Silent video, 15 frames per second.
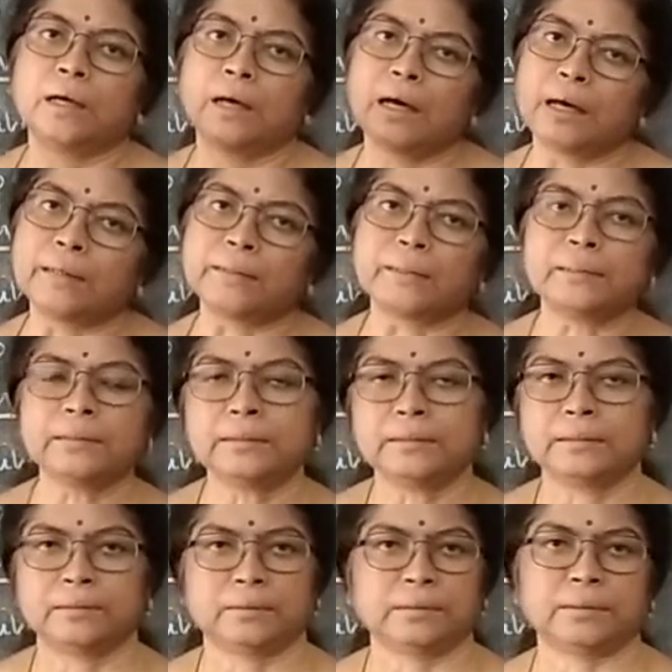and a
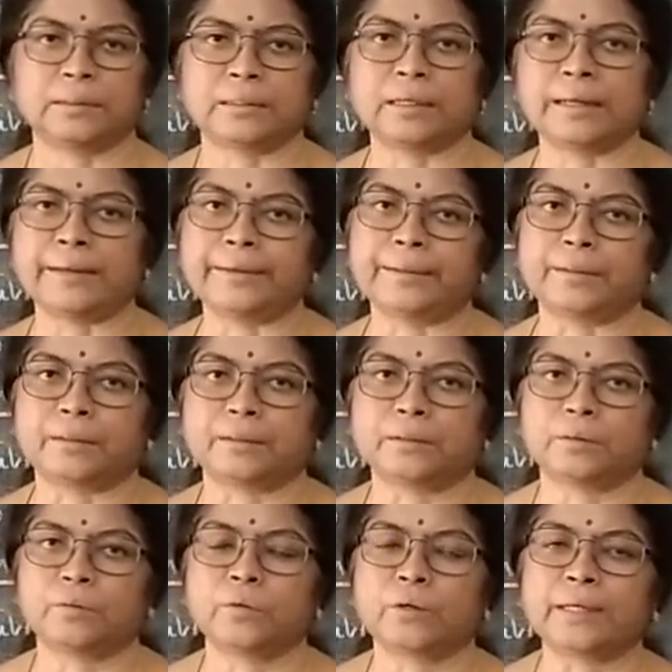client.
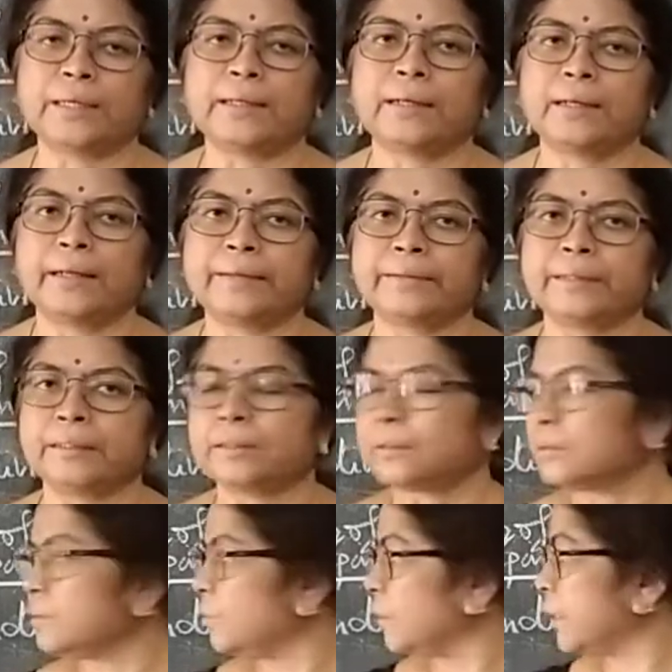Okay, like that.
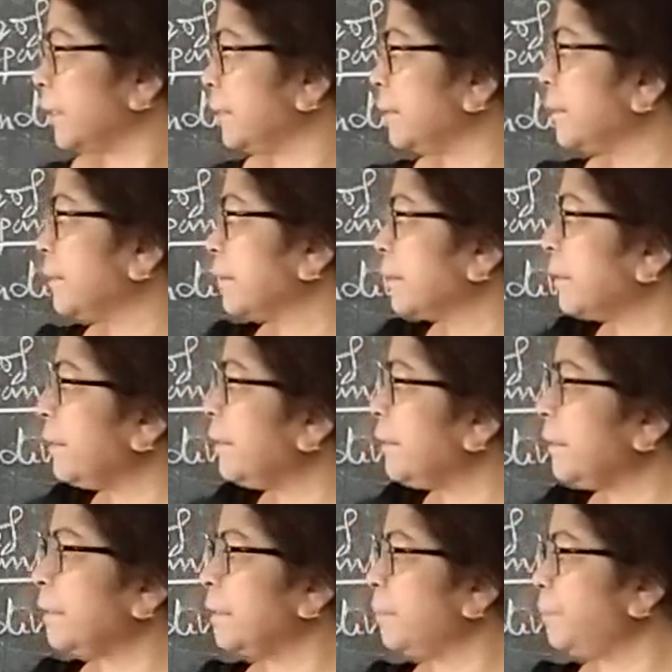Okay,
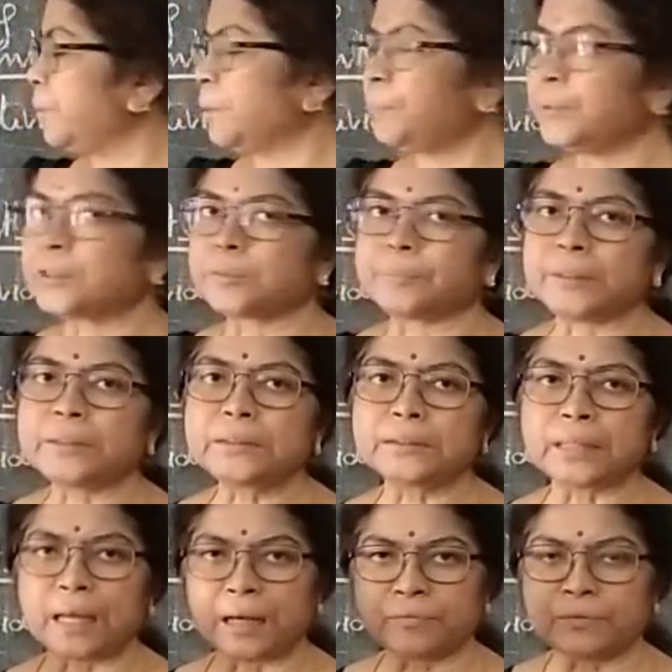clinical purpose
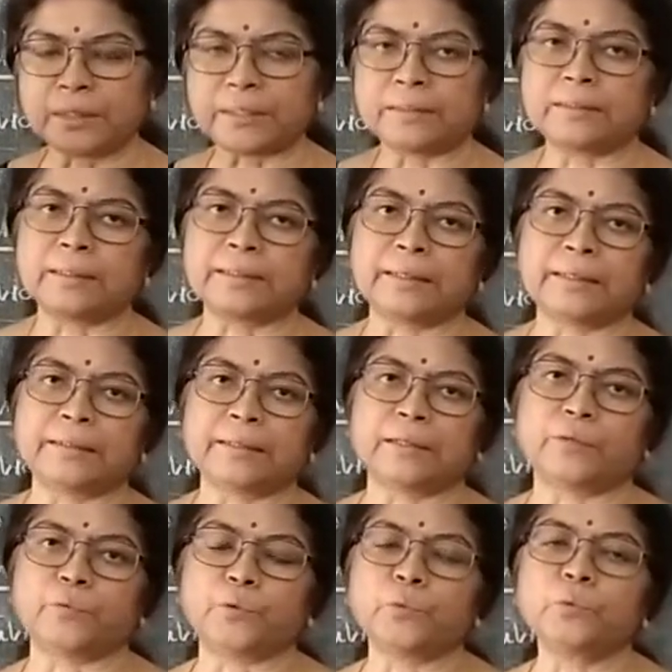means after the
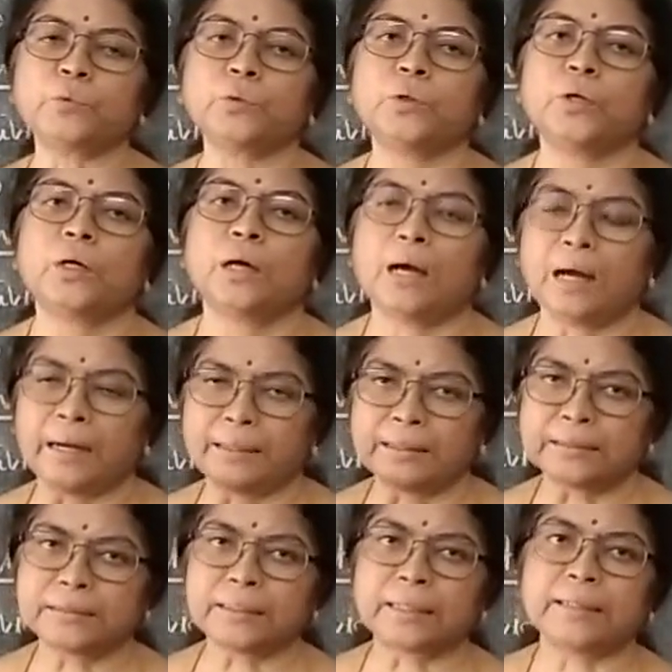interview,
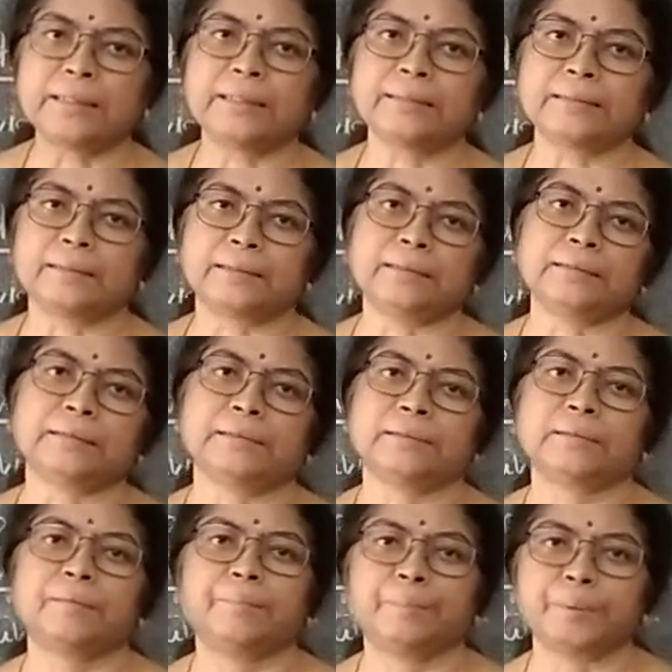understanding the
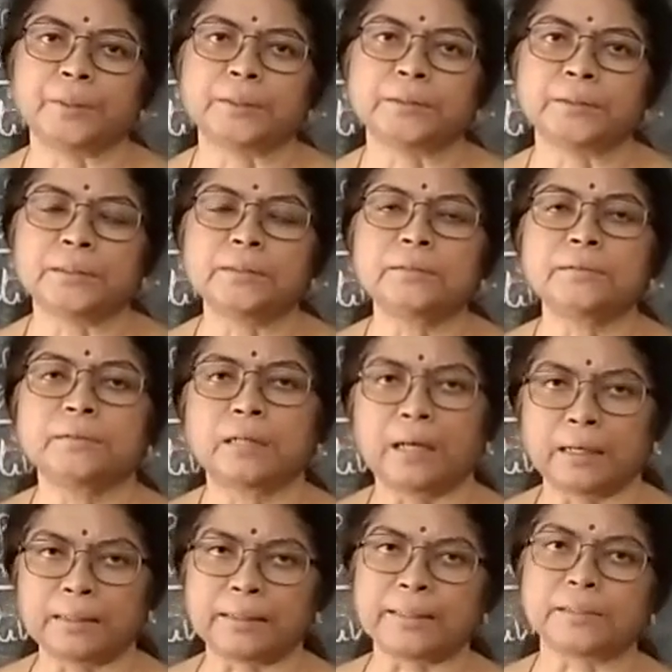person
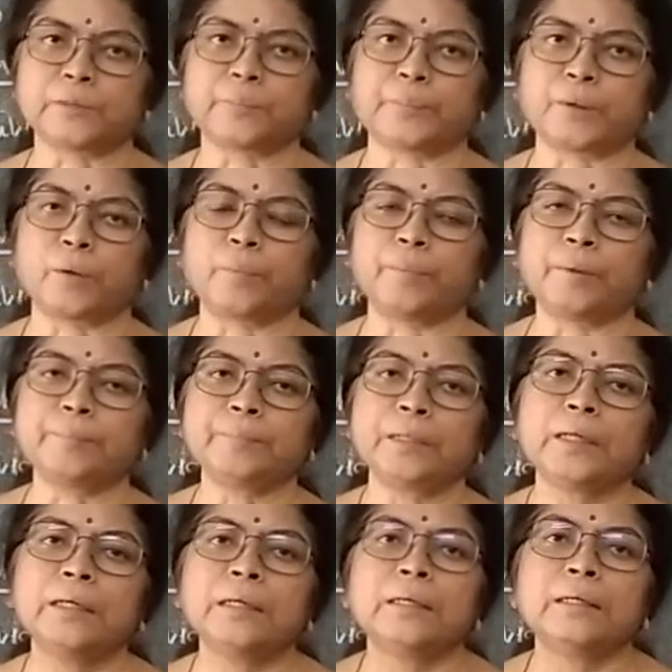and his problem,
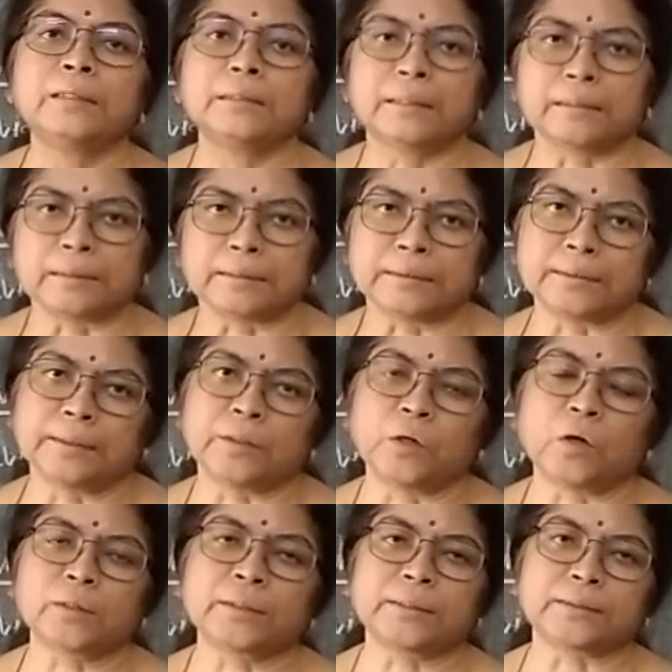the
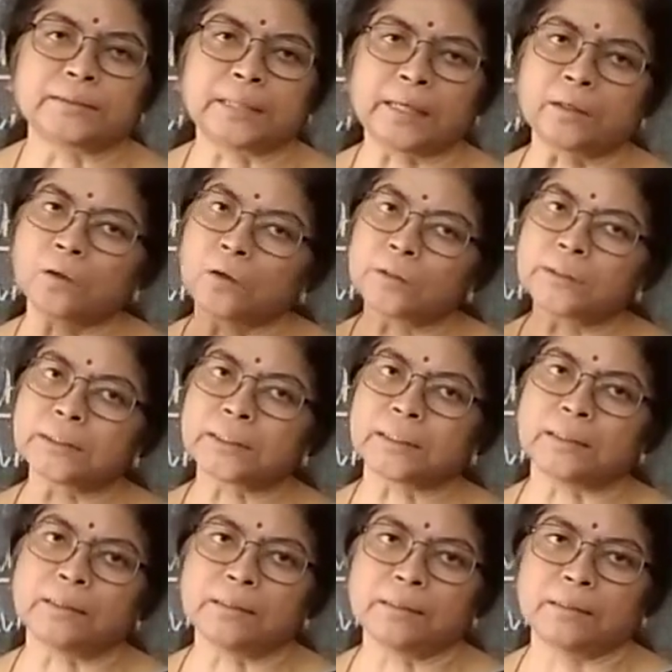doctor
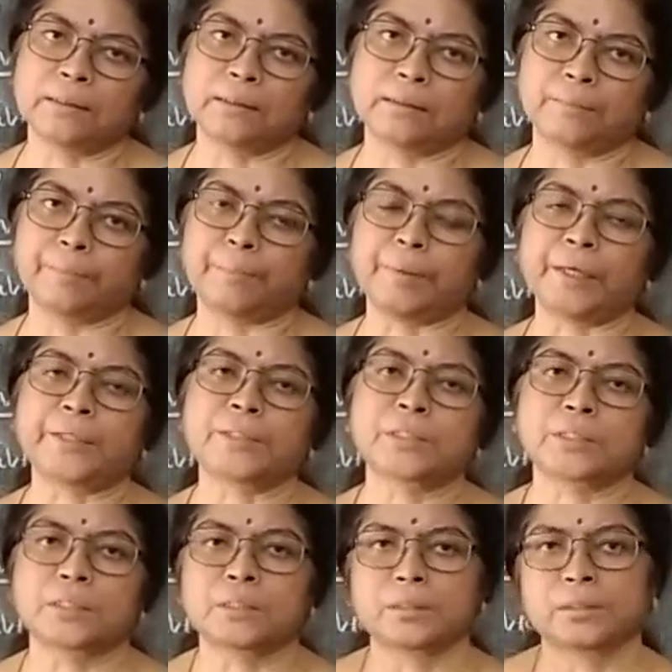psychological based